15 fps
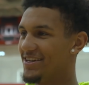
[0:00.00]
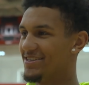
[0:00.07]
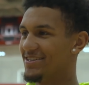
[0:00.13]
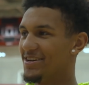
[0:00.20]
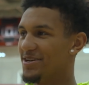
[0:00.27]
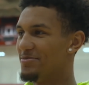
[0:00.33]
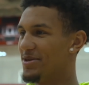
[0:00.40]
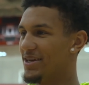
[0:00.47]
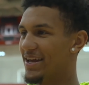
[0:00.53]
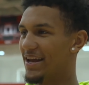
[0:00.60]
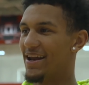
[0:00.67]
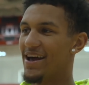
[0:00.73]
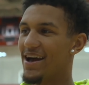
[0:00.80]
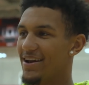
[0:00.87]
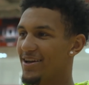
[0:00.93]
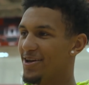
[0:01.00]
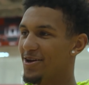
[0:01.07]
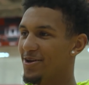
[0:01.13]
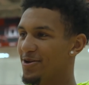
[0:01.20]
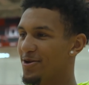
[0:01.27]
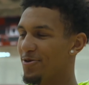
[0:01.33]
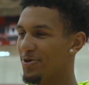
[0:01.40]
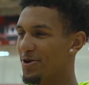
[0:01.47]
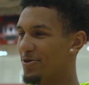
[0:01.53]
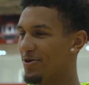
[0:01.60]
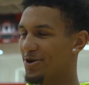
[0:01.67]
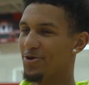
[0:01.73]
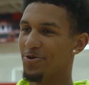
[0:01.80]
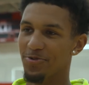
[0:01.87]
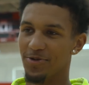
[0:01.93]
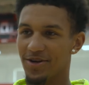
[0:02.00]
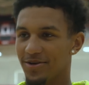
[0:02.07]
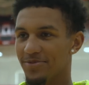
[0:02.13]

he's going to be in and out of here, you know, we don't want to hoop with